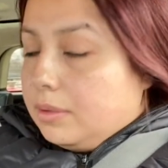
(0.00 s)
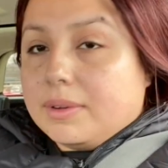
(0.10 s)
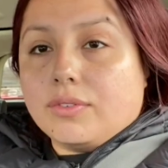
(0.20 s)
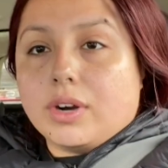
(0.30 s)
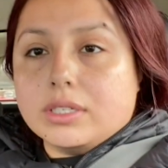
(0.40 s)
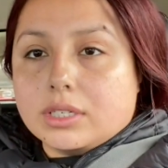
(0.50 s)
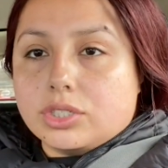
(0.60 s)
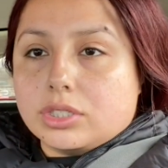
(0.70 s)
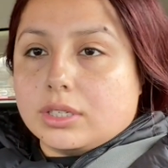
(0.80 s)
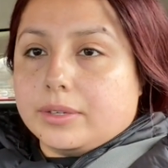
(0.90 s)
before I
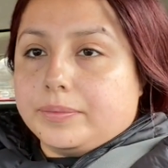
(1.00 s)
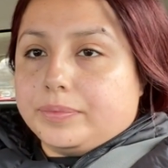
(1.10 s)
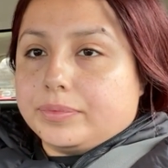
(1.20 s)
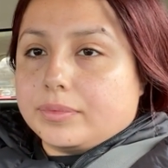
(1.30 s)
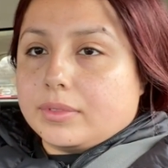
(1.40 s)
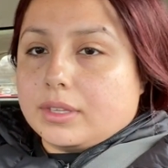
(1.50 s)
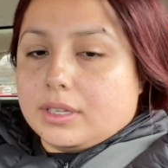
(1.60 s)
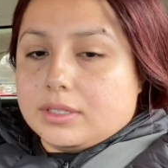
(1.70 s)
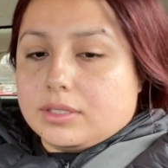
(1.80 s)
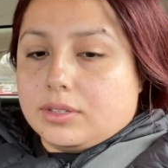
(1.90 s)
touched it.
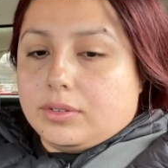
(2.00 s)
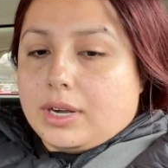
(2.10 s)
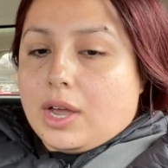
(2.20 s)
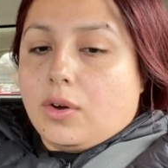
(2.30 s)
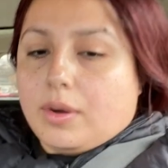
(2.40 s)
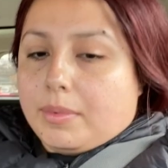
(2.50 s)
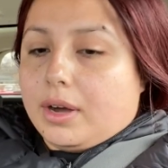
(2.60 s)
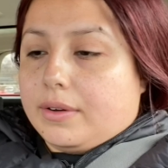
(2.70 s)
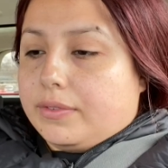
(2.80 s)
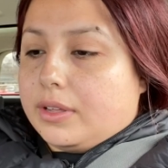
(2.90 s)
So now I'm
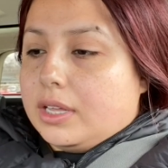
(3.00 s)
off